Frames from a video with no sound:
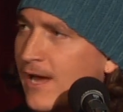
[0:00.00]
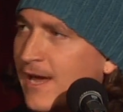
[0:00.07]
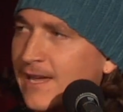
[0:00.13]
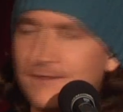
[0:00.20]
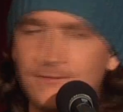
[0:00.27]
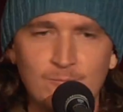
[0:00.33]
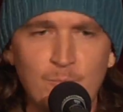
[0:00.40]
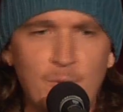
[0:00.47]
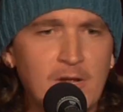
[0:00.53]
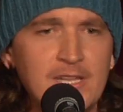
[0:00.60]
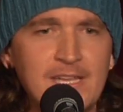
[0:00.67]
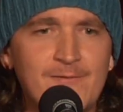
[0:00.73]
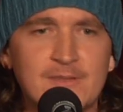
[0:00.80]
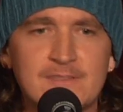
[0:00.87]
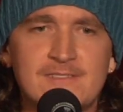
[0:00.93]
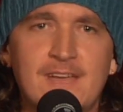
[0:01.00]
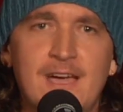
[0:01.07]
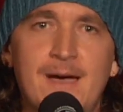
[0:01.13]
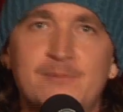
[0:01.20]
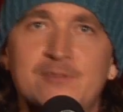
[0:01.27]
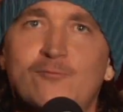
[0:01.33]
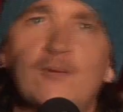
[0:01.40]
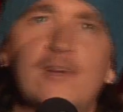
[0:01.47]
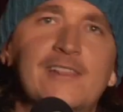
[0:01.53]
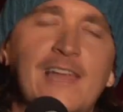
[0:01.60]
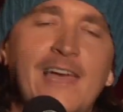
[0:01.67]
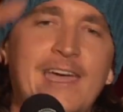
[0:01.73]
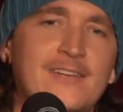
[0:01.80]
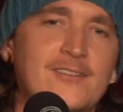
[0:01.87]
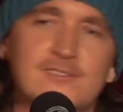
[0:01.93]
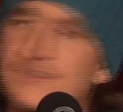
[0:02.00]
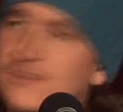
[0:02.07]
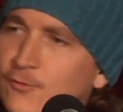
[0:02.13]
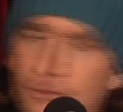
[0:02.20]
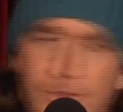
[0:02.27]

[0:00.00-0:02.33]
right, barely even stops, red light, just